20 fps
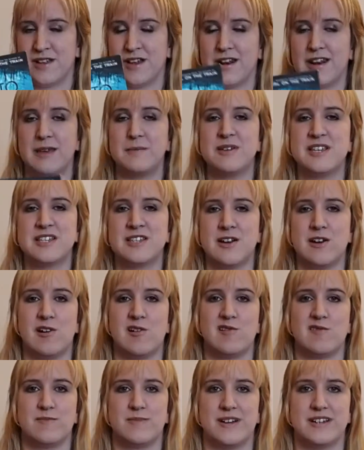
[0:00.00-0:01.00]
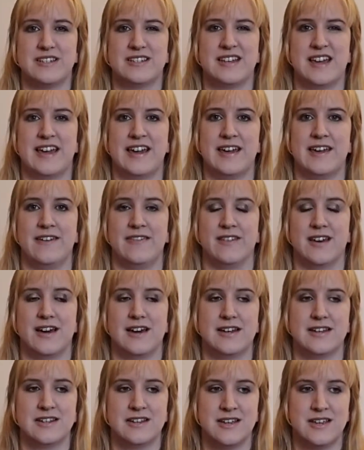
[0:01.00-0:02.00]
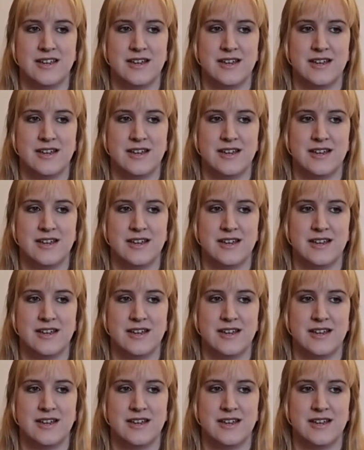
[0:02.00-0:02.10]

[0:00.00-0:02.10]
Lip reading: Let me start off by saying that